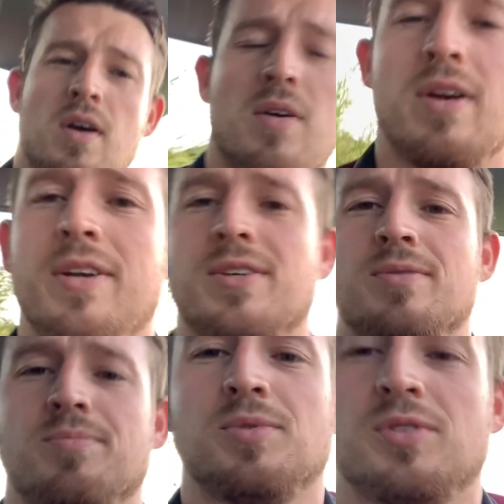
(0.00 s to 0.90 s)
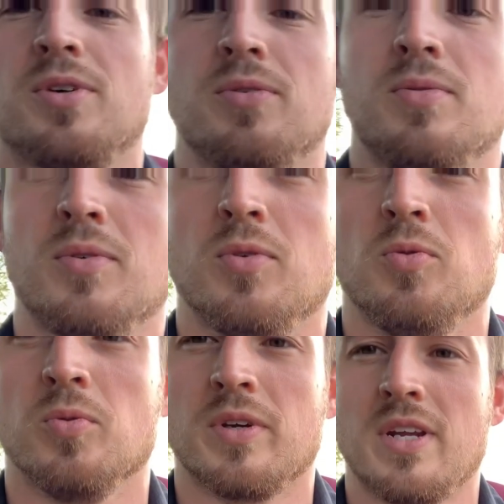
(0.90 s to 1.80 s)
All right, so,
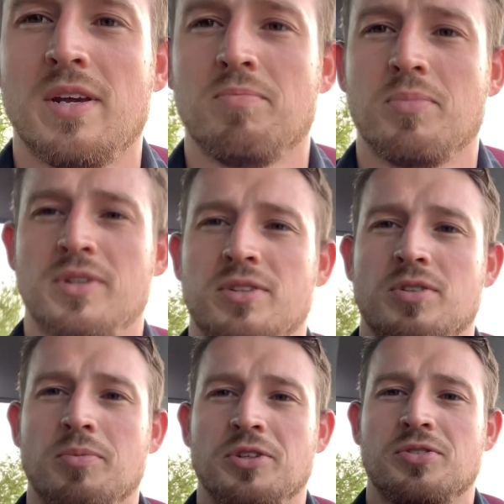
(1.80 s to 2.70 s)
ooh, can I put this on my